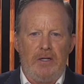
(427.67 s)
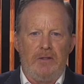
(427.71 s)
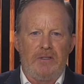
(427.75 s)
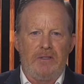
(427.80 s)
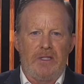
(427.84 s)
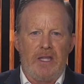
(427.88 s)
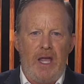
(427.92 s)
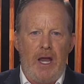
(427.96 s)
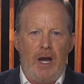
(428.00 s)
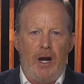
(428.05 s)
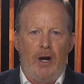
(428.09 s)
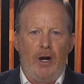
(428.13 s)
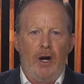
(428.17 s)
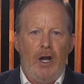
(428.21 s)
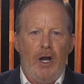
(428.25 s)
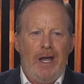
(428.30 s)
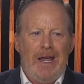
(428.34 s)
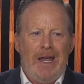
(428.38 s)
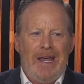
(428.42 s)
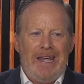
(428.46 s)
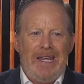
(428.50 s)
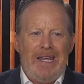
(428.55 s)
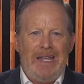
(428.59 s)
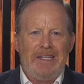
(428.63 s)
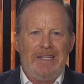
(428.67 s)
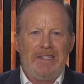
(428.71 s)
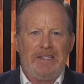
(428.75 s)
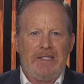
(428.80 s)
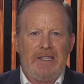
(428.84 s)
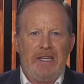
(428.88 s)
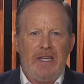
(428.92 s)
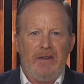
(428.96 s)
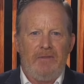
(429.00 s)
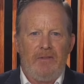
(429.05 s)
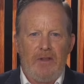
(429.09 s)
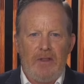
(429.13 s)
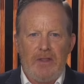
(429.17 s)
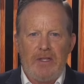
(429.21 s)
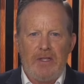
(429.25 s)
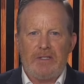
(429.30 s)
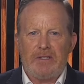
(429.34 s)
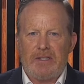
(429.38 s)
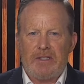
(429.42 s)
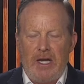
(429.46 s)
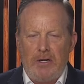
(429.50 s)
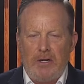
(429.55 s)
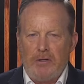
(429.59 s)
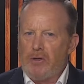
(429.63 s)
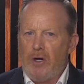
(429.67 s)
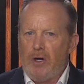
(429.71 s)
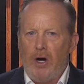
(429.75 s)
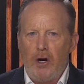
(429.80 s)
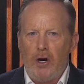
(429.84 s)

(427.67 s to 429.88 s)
who's there, is given the schedule?